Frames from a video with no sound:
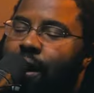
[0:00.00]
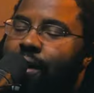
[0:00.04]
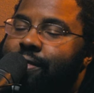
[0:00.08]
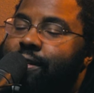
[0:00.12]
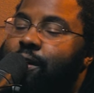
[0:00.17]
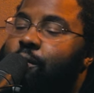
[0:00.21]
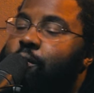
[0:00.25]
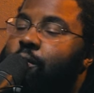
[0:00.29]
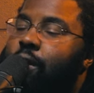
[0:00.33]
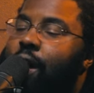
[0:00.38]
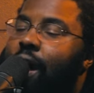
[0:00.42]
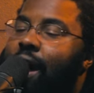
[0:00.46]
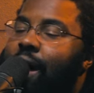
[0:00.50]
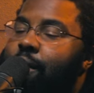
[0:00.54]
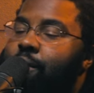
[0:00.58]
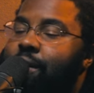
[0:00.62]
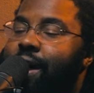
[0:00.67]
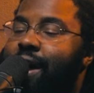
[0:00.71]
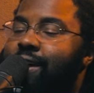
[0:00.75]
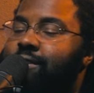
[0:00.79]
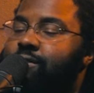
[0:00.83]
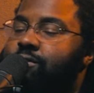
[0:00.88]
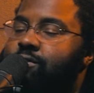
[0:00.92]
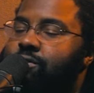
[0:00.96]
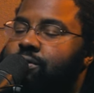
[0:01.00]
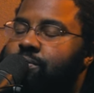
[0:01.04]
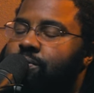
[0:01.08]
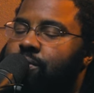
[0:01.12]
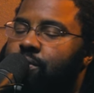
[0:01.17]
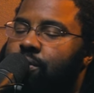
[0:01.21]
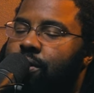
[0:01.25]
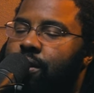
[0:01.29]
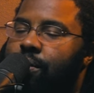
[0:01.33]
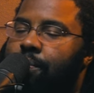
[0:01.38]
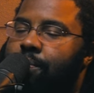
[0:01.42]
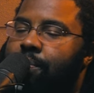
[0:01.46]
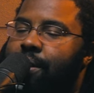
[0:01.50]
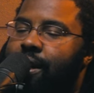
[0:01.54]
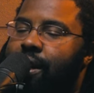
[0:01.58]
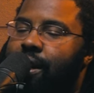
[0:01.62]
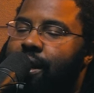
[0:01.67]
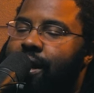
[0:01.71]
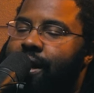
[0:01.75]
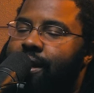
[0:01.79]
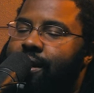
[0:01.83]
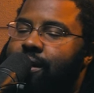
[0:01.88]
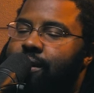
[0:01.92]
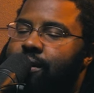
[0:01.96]
think what I would ask you some, but
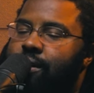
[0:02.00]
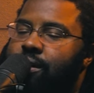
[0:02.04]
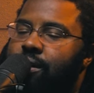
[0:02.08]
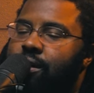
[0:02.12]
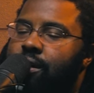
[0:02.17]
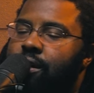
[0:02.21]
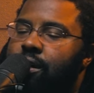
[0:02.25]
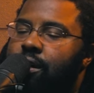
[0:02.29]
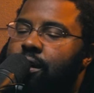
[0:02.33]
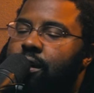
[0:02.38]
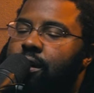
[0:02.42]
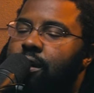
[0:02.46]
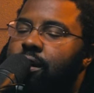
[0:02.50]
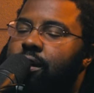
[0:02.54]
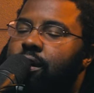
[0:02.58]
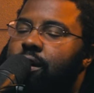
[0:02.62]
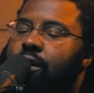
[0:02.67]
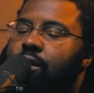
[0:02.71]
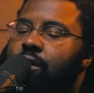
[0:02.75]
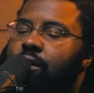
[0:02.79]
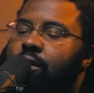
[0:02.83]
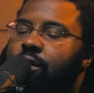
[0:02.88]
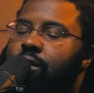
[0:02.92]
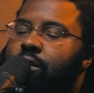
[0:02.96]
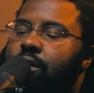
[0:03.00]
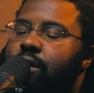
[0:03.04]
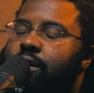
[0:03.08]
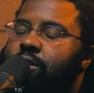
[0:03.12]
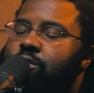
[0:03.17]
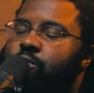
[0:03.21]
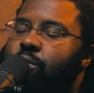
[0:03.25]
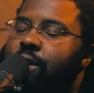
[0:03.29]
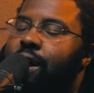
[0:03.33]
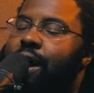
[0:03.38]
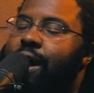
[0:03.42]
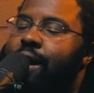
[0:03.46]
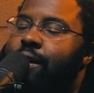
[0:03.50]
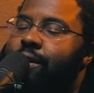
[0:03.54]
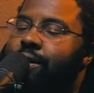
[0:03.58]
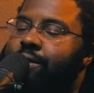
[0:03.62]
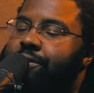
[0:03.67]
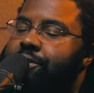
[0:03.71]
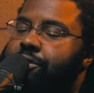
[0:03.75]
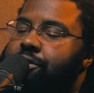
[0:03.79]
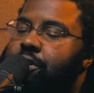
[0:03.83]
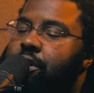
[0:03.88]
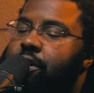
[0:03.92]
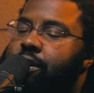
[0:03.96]
like, here's what I
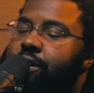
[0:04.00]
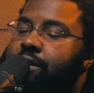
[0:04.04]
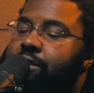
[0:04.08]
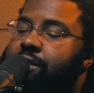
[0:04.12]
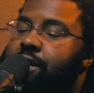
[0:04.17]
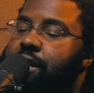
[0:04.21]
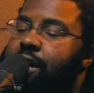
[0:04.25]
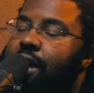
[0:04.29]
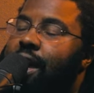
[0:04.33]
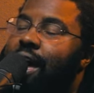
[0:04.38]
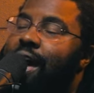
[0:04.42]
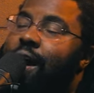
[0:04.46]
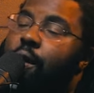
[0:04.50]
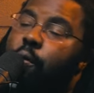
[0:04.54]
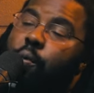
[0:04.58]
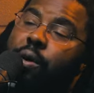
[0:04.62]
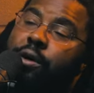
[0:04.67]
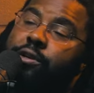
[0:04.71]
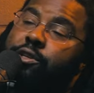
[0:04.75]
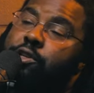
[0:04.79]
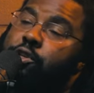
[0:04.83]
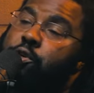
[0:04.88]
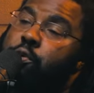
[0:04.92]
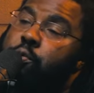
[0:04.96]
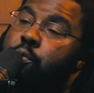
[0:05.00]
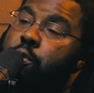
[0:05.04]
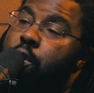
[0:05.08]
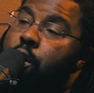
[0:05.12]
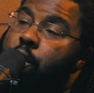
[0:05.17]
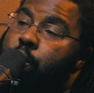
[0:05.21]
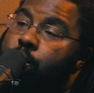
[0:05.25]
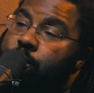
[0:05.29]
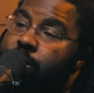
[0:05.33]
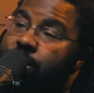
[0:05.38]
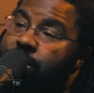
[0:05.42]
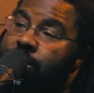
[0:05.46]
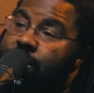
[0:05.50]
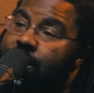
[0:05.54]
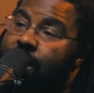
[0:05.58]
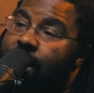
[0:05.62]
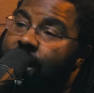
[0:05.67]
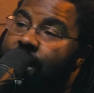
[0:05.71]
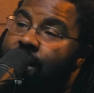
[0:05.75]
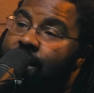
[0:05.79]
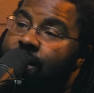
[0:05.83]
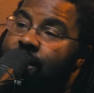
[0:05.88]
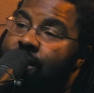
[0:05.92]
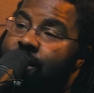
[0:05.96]
asked Sean is like, how well do you know this
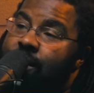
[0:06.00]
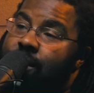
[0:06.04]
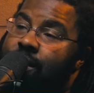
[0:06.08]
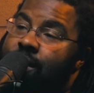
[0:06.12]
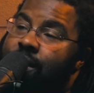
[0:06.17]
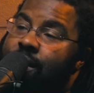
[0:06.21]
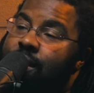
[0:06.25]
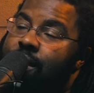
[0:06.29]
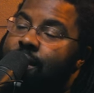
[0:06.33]
guy? Mm-hmm.